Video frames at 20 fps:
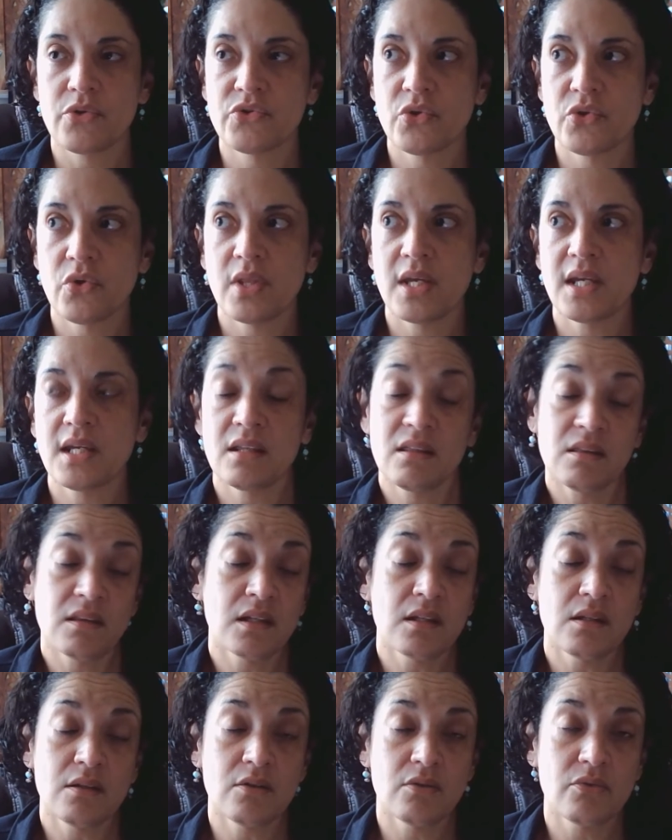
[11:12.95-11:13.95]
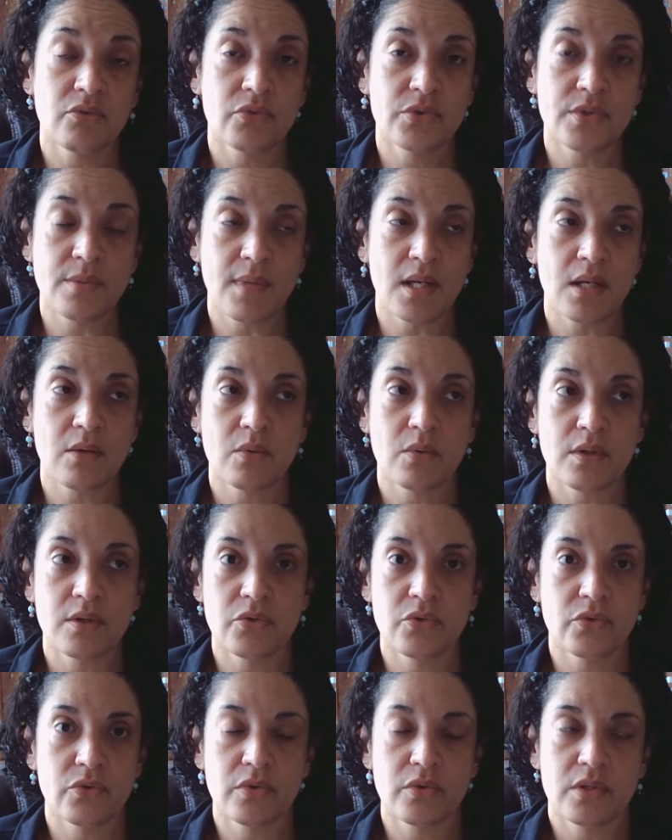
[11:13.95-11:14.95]
So they can live, somebody
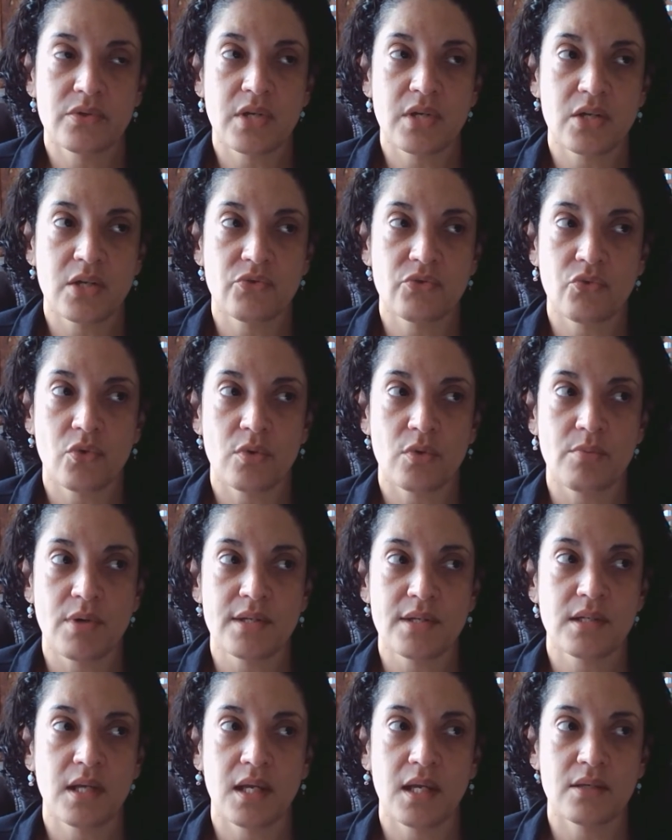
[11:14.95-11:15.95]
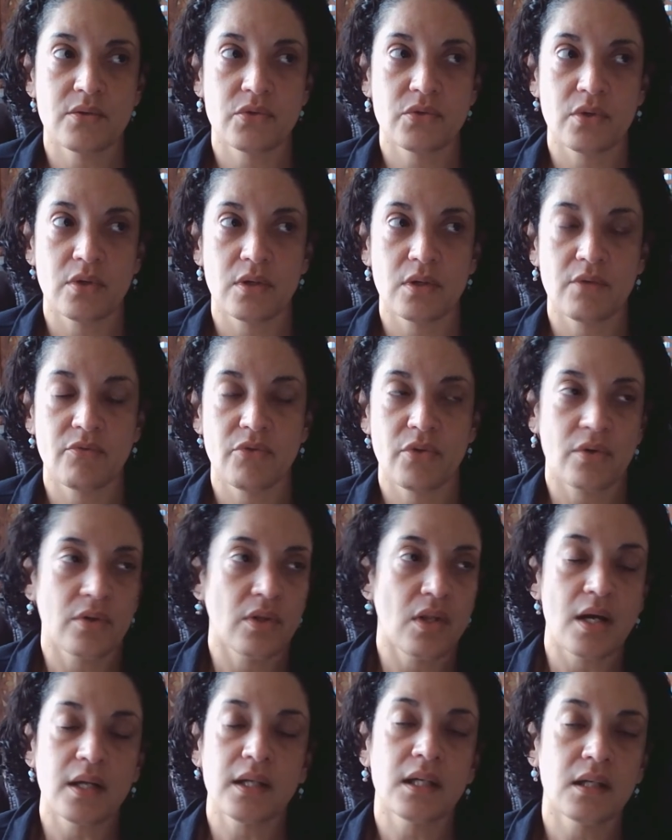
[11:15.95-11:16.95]
with stage 4 breast cancer, if they're
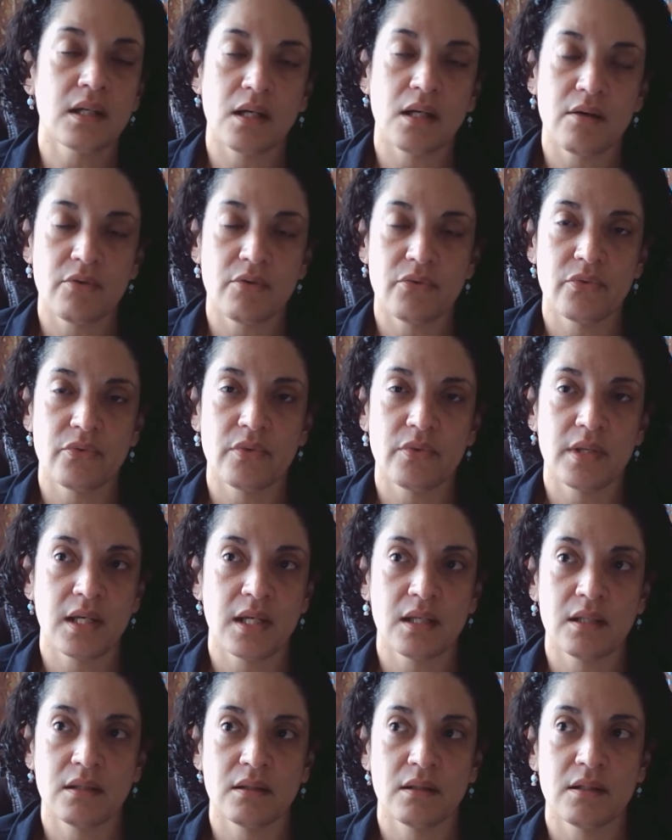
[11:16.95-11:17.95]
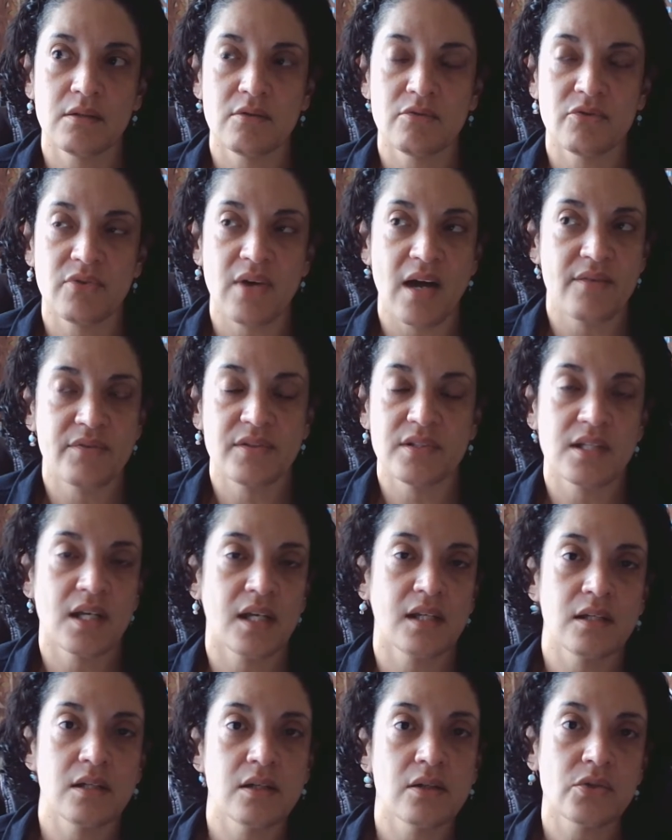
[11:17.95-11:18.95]
lucky enough, they can live 5 to
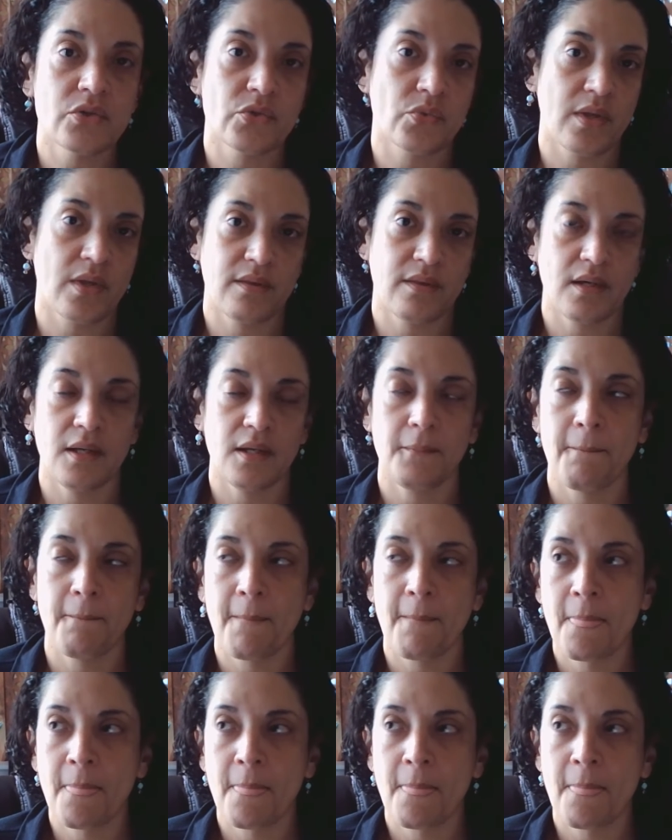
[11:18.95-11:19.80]
10 years with it.